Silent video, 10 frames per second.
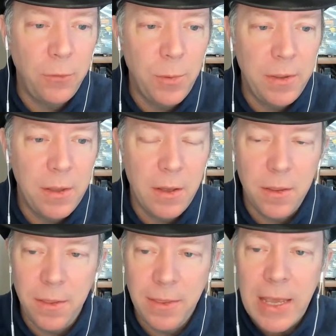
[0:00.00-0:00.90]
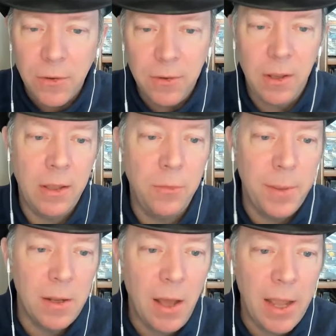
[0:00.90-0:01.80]
what the Thinkst has
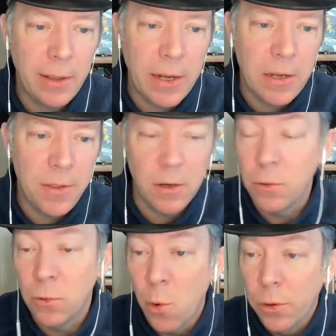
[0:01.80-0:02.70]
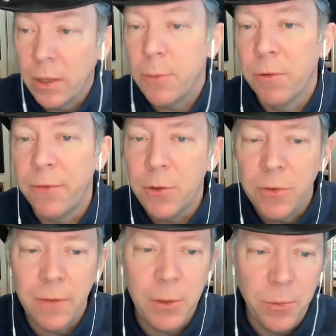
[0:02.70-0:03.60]
been highlighting their quarterly reviews
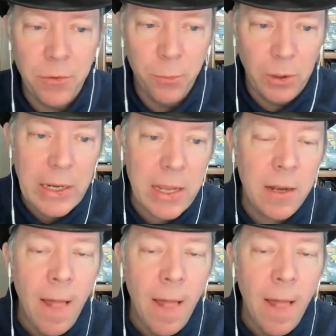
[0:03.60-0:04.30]
of it, which is really neat.